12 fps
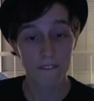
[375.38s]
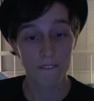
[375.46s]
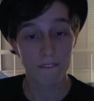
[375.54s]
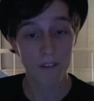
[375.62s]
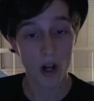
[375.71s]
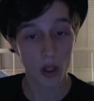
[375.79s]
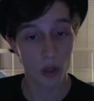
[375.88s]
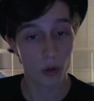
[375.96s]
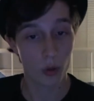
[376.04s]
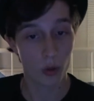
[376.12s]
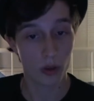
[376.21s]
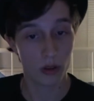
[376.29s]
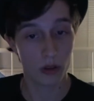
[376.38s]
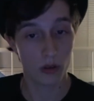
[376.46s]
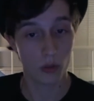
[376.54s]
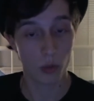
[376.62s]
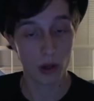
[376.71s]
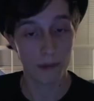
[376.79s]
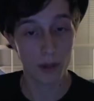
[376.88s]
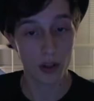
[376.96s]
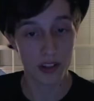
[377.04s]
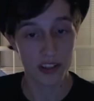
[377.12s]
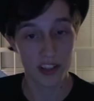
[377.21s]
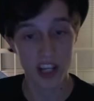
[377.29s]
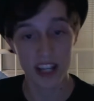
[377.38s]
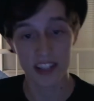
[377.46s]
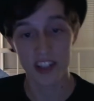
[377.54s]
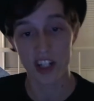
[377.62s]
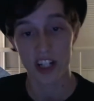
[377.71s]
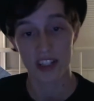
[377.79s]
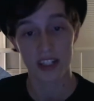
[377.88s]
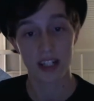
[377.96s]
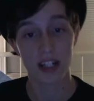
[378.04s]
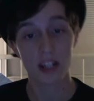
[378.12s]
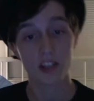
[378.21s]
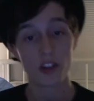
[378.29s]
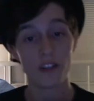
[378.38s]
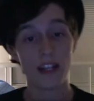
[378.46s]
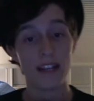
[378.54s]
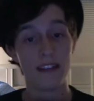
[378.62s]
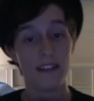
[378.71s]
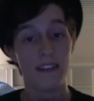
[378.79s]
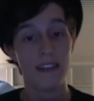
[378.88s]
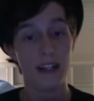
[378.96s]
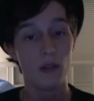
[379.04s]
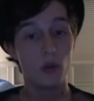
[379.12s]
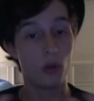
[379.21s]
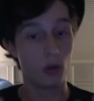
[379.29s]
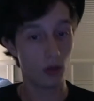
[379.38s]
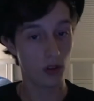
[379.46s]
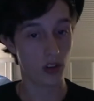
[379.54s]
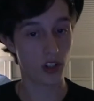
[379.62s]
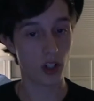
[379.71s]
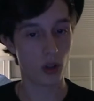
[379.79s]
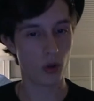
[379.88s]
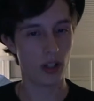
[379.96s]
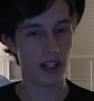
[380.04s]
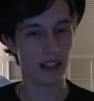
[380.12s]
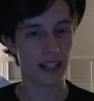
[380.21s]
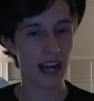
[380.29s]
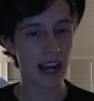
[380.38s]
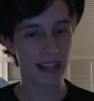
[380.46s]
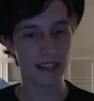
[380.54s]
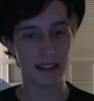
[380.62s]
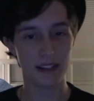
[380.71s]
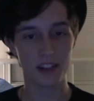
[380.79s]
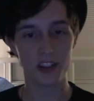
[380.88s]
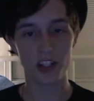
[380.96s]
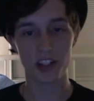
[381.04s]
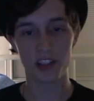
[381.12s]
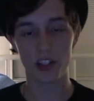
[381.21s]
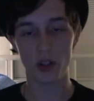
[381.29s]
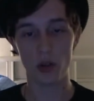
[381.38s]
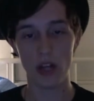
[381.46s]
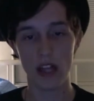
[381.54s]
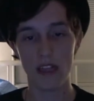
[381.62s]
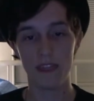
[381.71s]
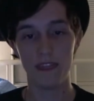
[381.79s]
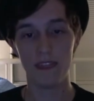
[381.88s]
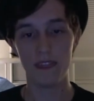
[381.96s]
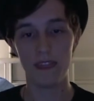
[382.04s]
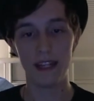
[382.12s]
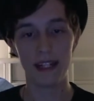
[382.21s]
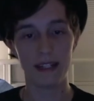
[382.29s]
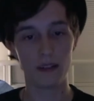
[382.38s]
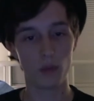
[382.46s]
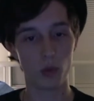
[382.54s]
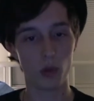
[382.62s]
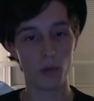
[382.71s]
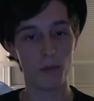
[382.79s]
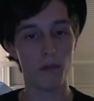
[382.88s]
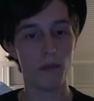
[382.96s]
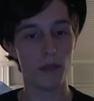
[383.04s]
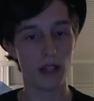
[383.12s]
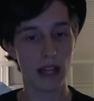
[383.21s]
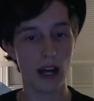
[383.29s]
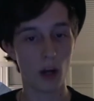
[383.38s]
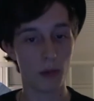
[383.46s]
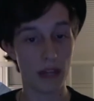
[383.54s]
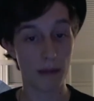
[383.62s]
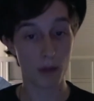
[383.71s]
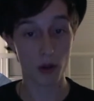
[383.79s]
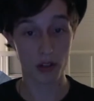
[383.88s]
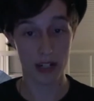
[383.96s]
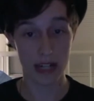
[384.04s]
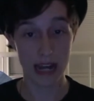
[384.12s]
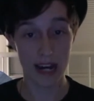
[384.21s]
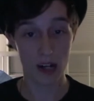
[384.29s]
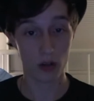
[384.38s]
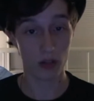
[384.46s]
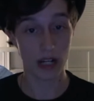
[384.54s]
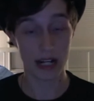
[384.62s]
follow what person says just so that they will show kindness, just so they will help that person out,